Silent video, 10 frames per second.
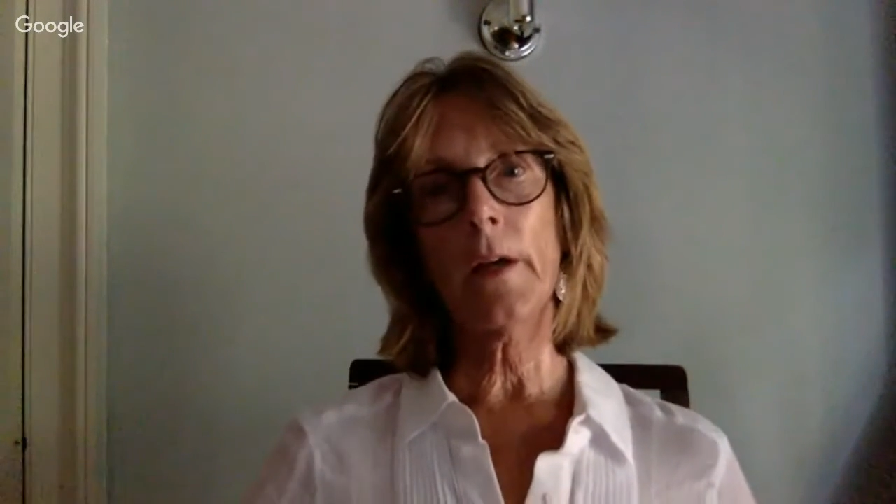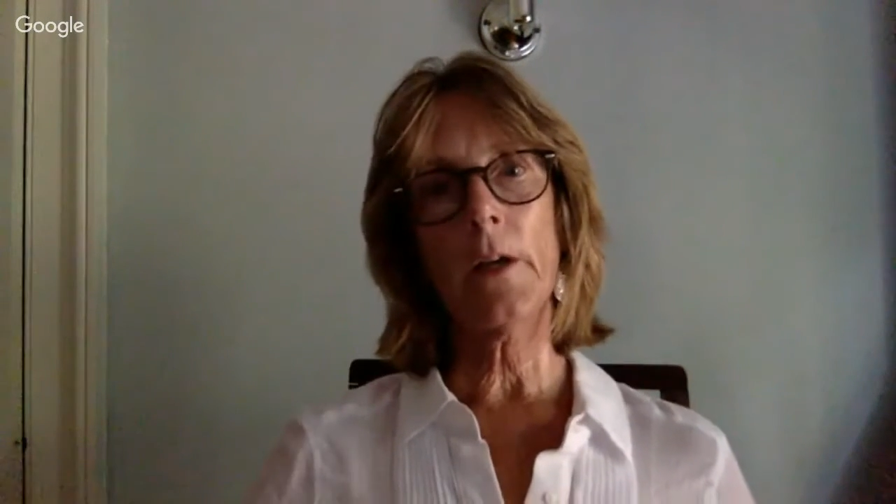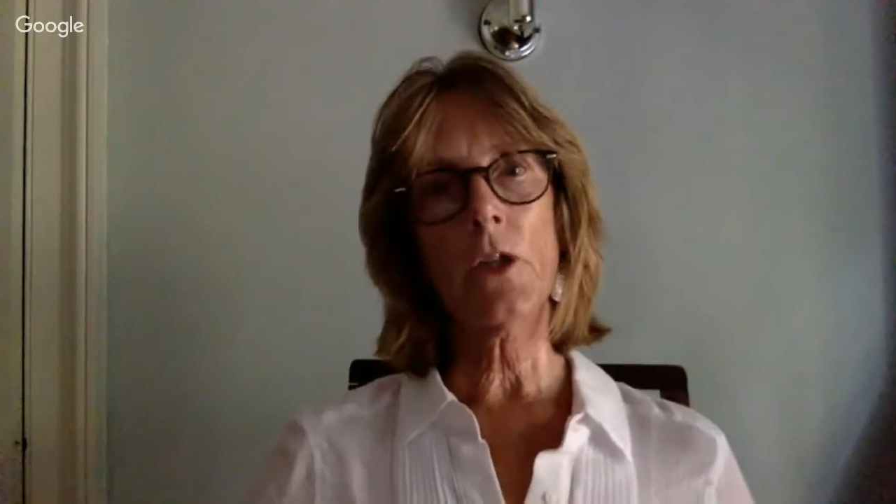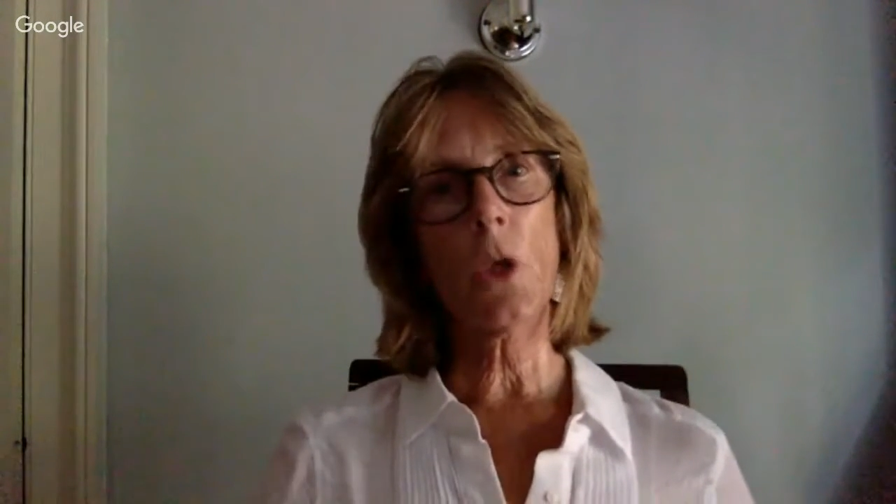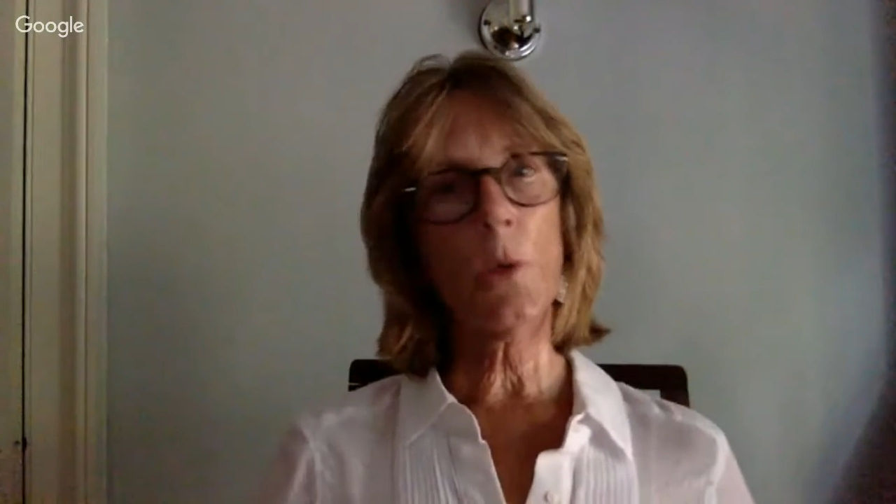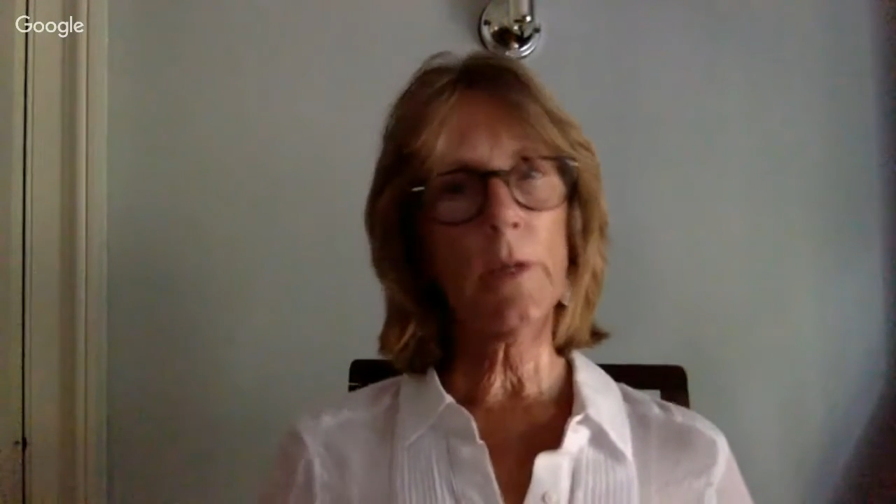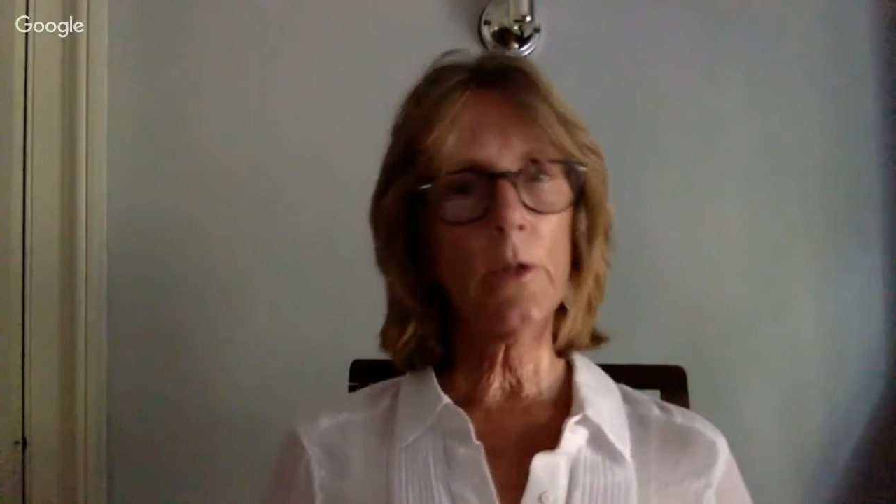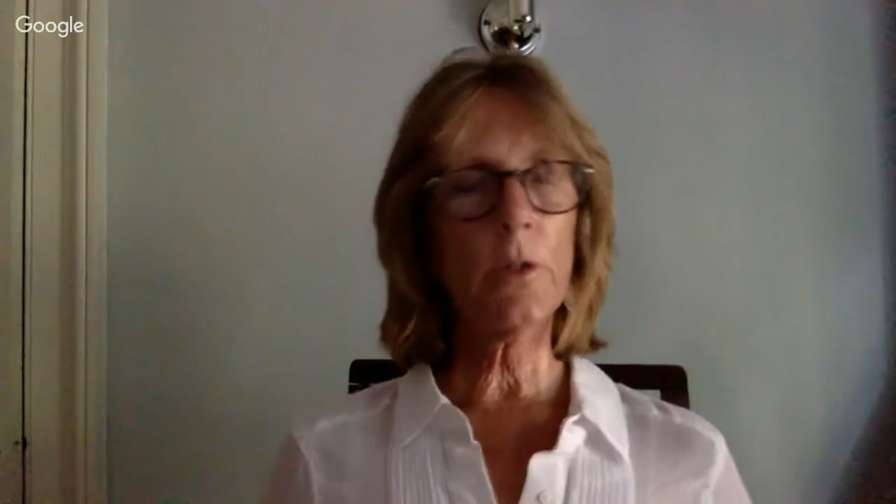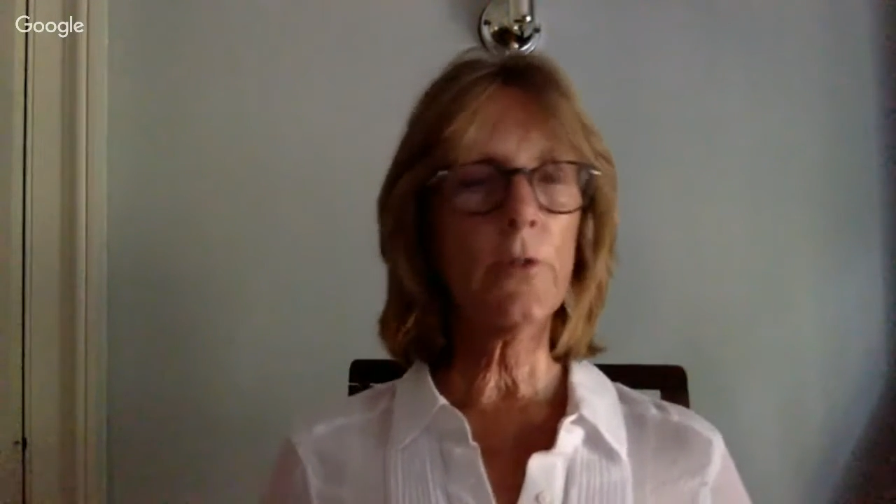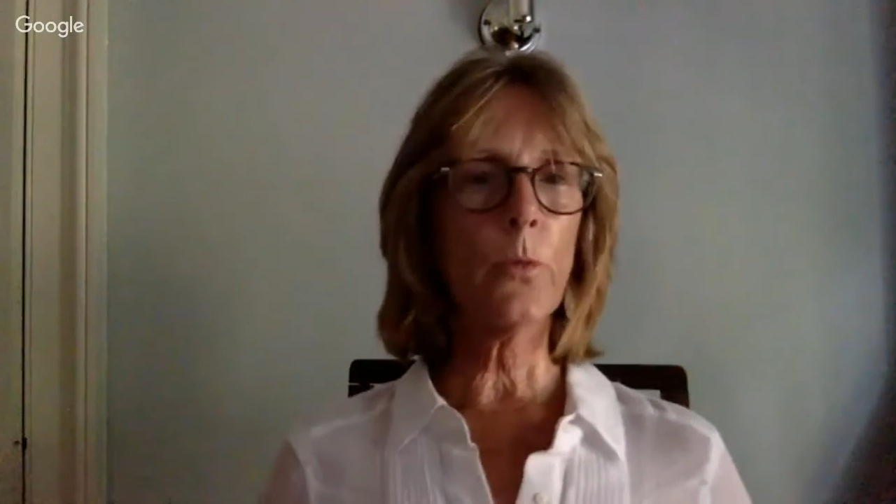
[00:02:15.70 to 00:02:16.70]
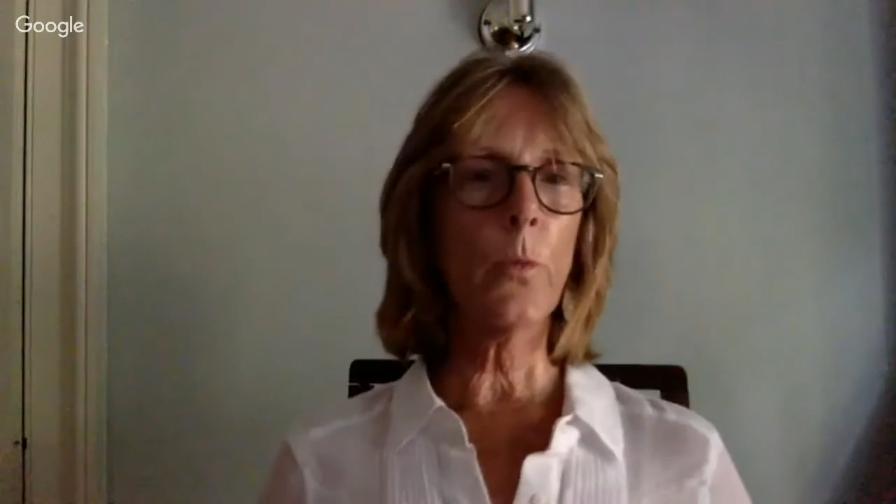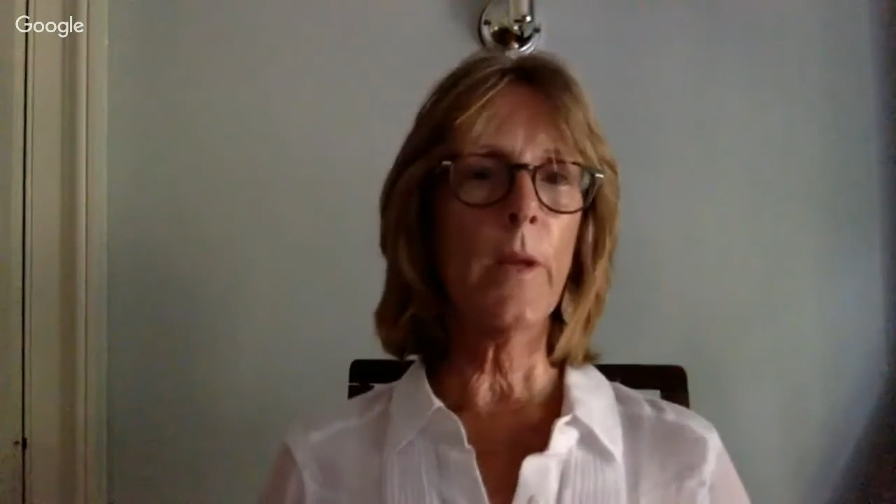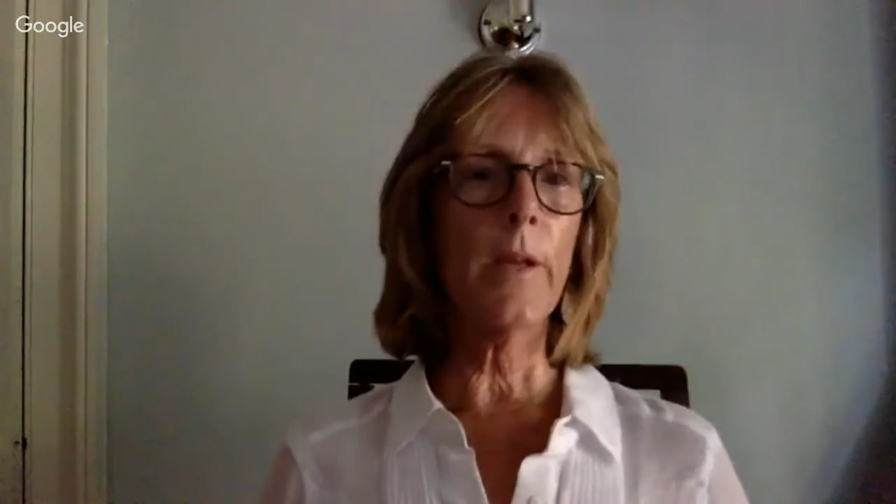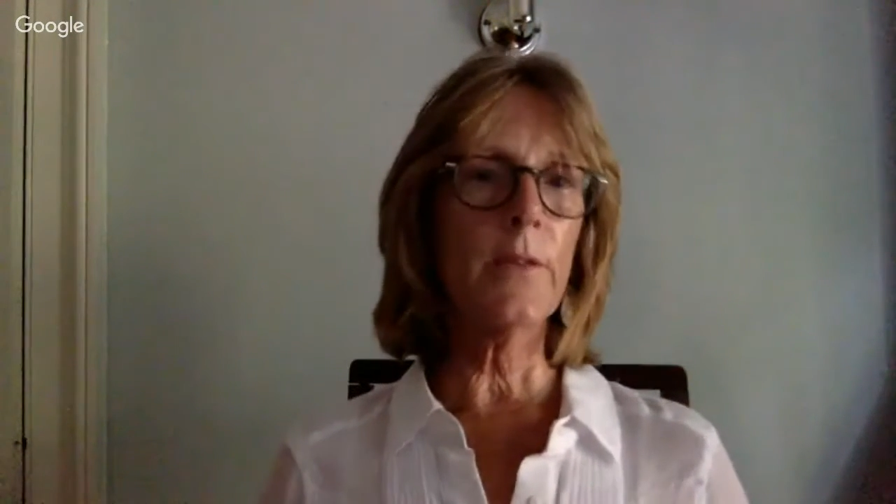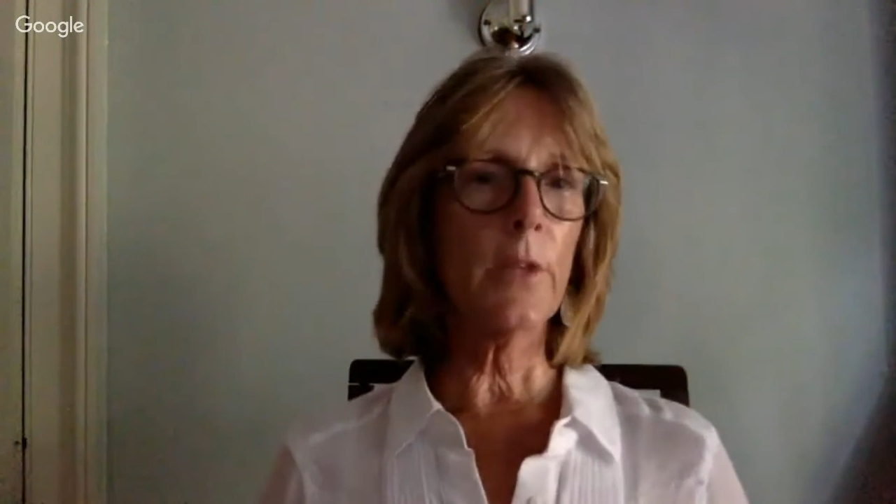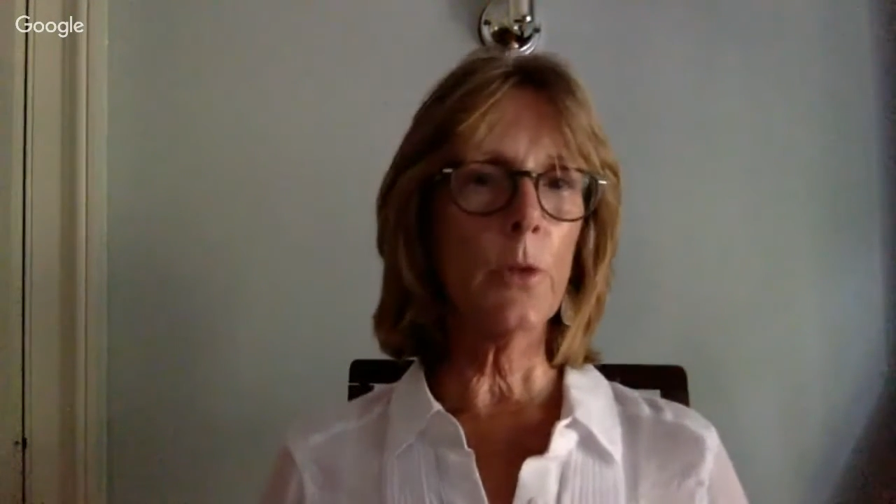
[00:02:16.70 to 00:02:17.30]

showing you different ways that